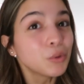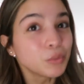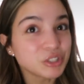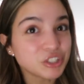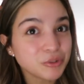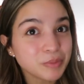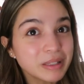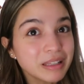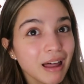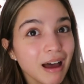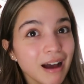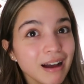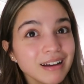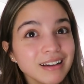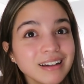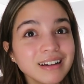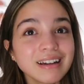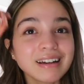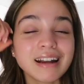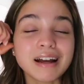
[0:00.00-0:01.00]
wish me
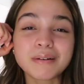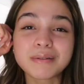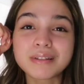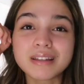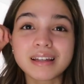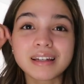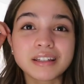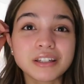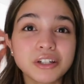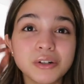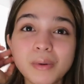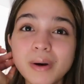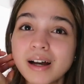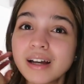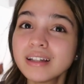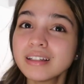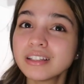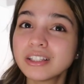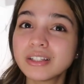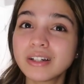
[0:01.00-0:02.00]
luck. And I was like, you know
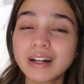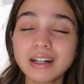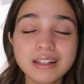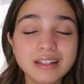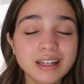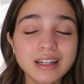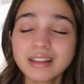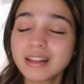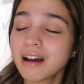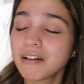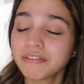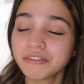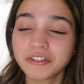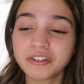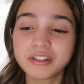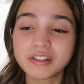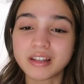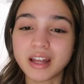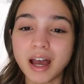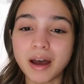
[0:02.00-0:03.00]
what? You got to take that
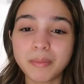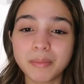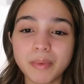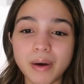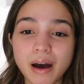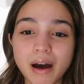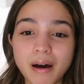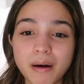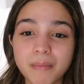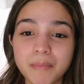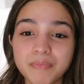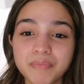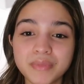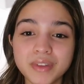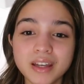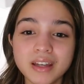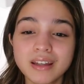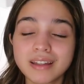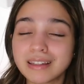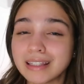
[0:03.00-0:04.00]
first step.
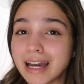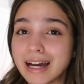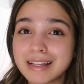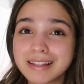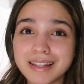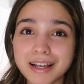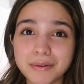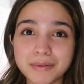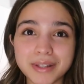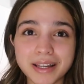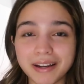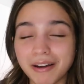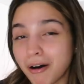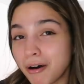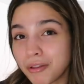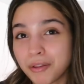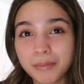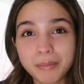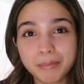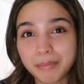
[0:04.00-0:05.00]
Yes, I was like,
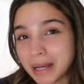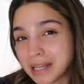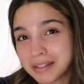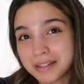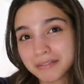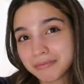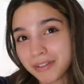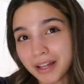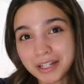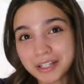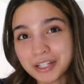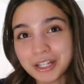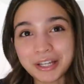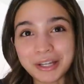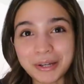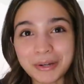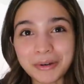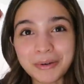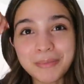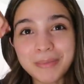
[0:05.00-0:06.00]
all the best of luck to
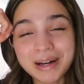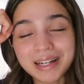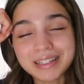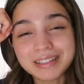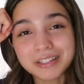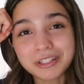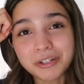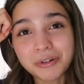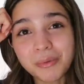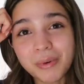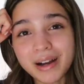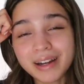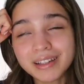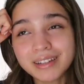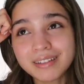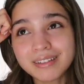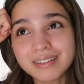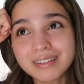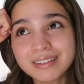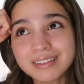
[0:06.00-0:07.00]
you, but you know
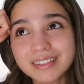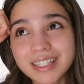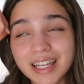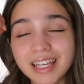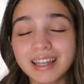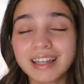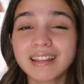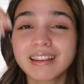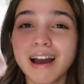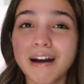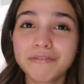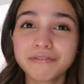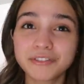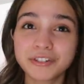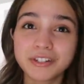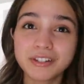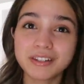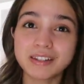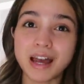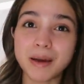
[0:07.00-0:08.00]
what? Taking that
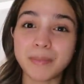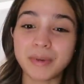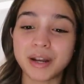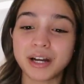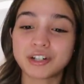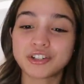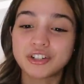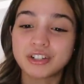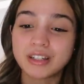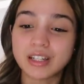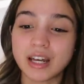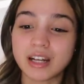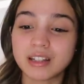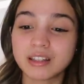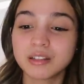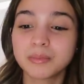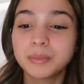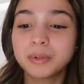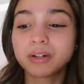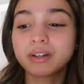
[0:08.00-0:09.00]
first step and actually
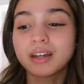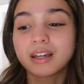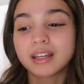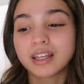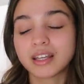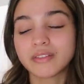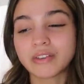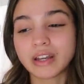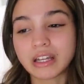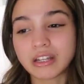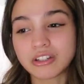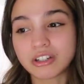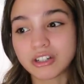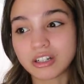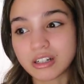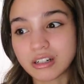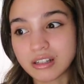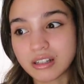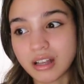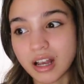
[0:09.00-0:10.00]
getting the book and giving it to
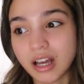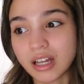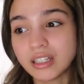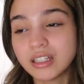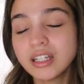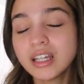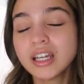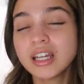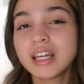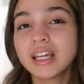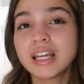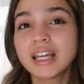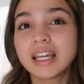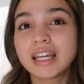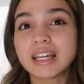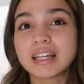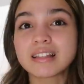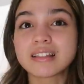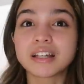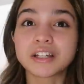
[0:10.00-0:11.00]
her son
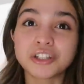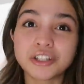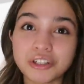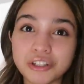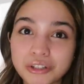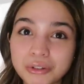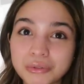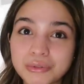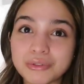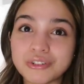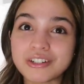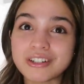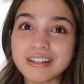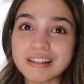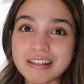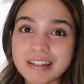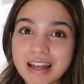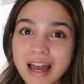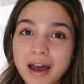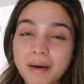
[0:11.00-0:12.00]
is a huge
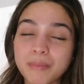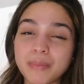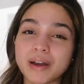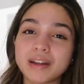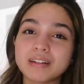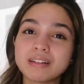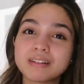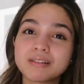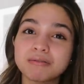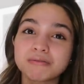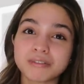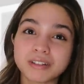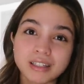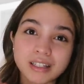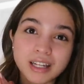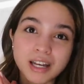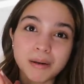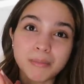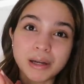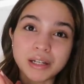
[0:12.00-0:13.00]
step, and it's
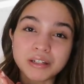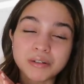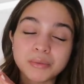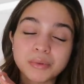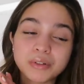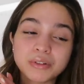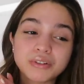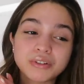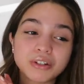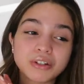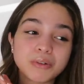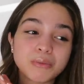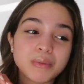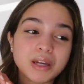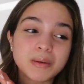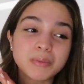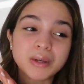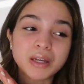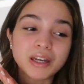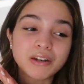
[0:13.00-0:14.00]
really commendable. You know,
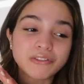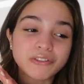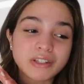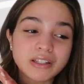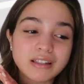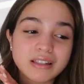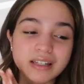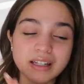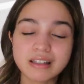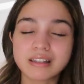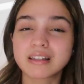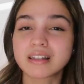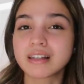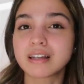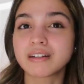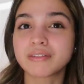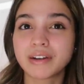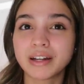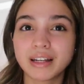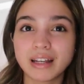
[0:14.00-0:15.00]
maybe if he's
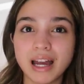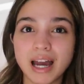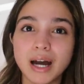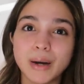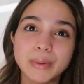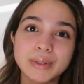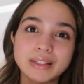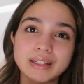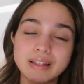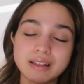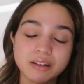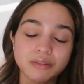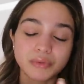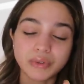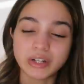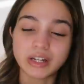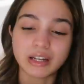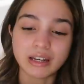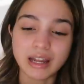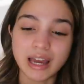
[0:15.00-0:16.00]
16 right now and doesn't
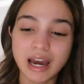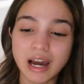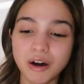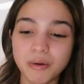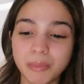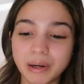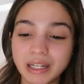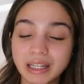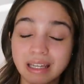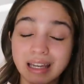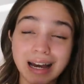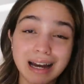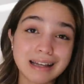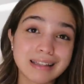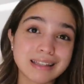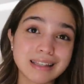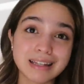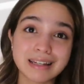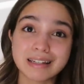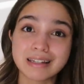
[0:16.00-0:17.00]
read it now, but he
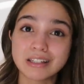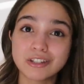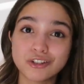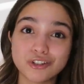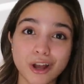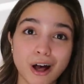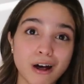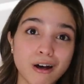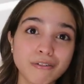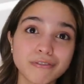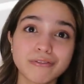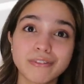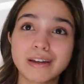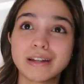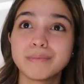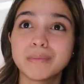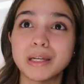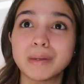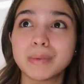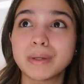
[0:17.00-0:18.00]
has it in his shelf,
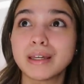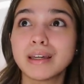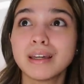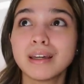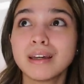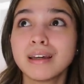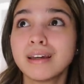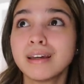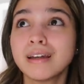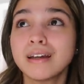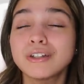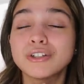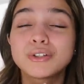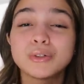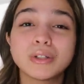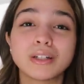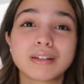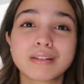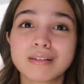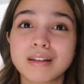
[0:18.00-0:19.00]
and maybe
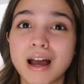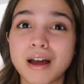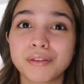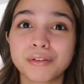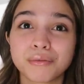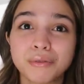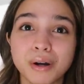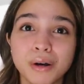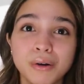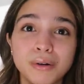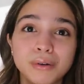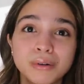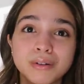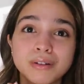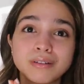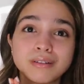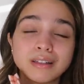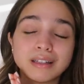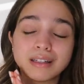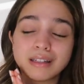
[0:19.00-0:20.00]
2 years down the
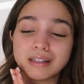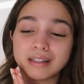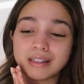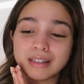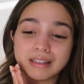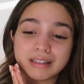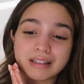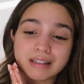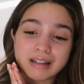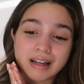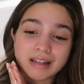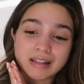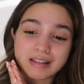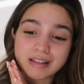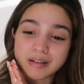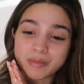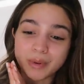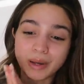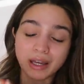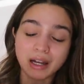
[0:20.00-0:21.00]
road he
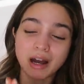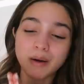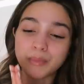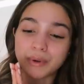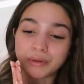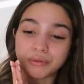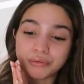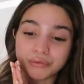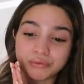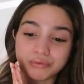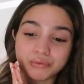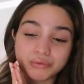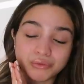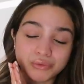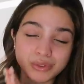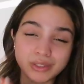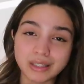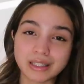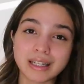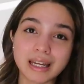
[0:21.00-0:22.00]
decides to pick it up
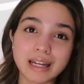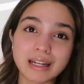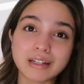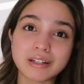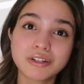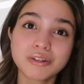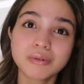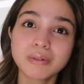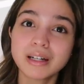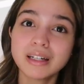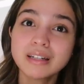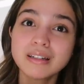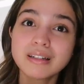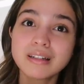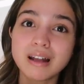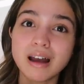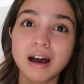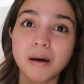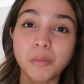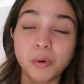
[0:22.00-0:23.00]
and really get into
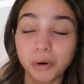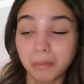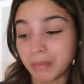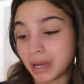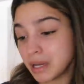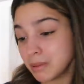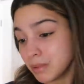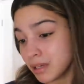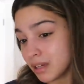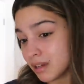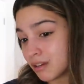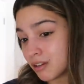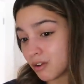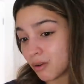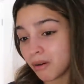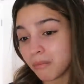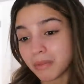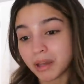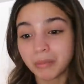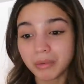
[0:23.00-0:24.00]
it, or maybe, you
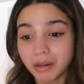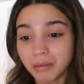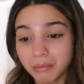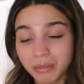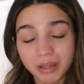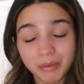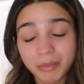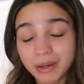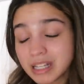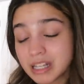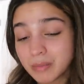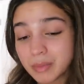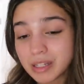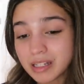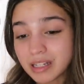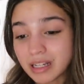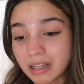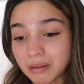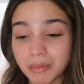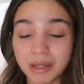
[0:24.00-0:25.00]
know, maybe I'm being
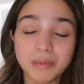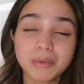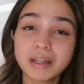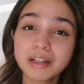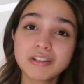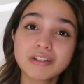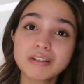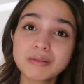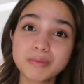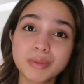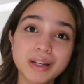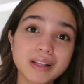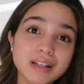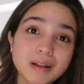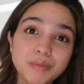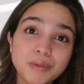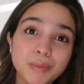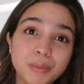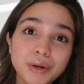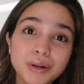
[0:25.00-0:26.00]
pessimistic, maybe he just picks
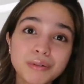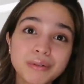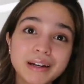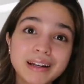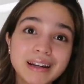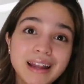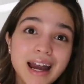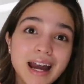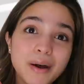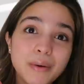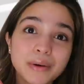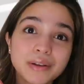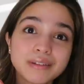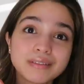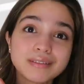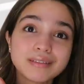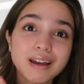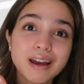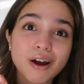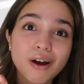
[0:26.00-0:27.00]
up the book right now
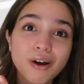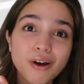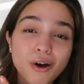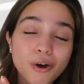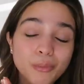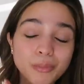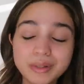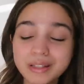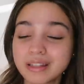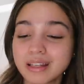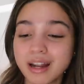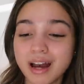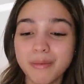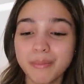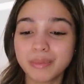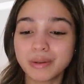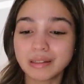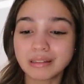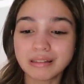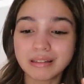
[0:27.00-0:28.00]
and opens it
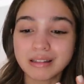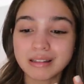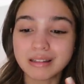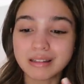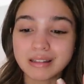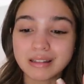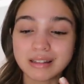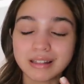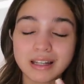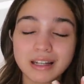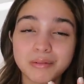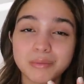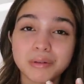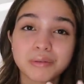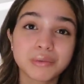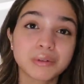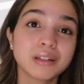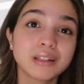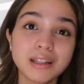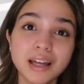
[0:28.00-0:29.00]
up and it's gonna
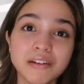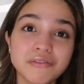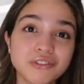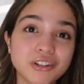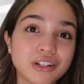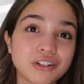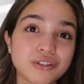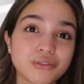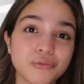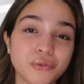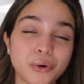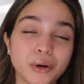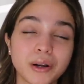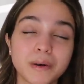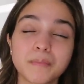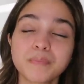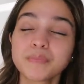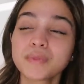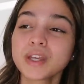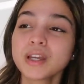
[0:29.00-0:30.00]
be really life-changing for
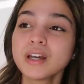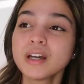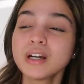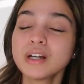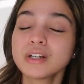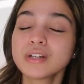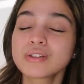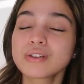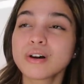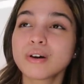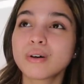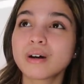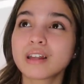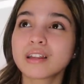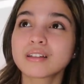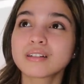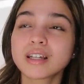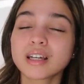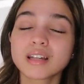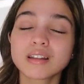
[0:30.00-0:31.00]
him. So I
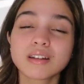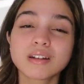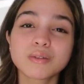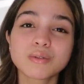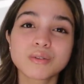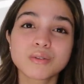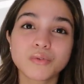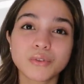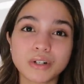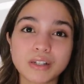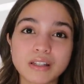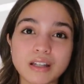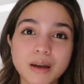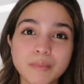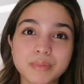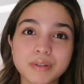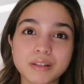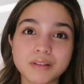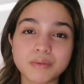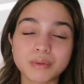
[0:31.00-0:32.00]
think taking those first
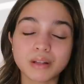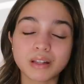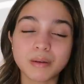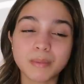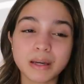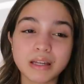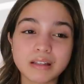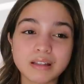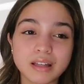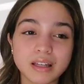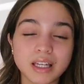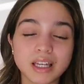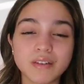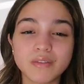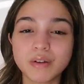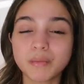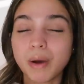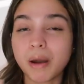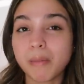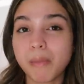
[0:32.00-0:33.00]
steps is really amazing.
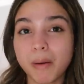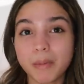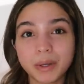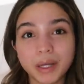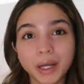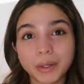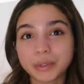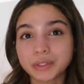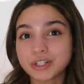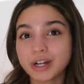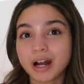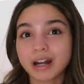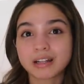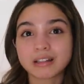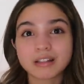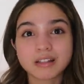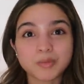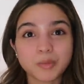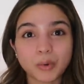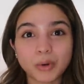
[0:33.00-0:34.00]
Even my mom and I were
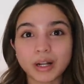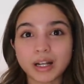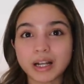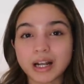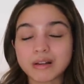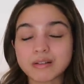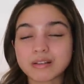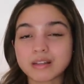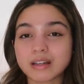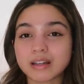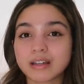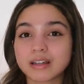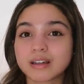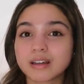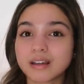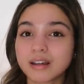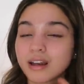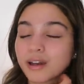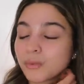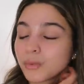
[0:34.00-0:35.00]
chatting this morning, and I was
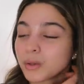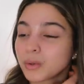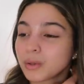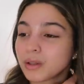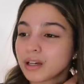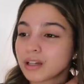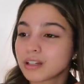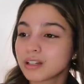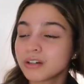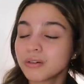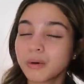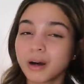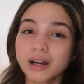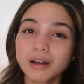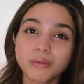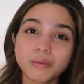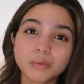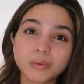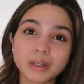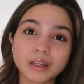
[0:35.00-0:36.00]
like, and we were like, you know
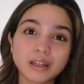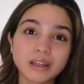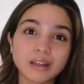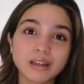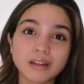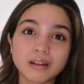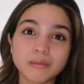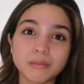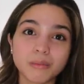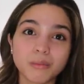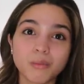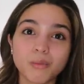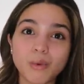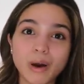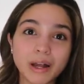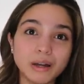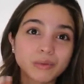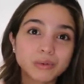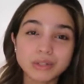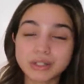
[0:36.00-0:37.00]
what,
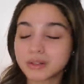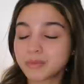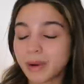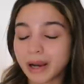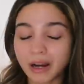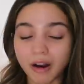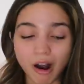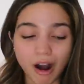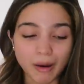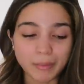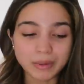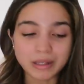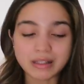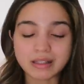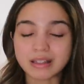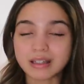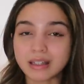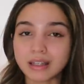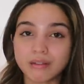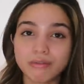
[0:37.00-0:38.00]
why don't we just buy
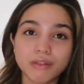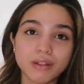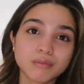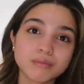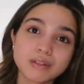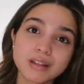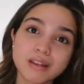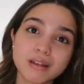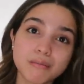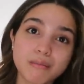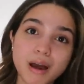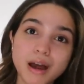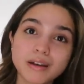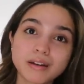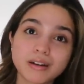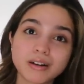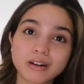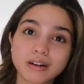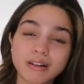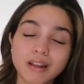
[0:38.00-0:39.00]
copies and give them to the
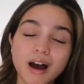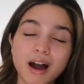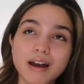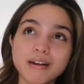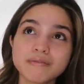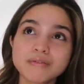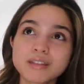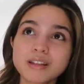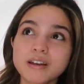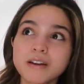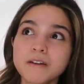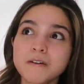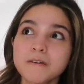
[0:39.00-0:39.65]
men in our lives?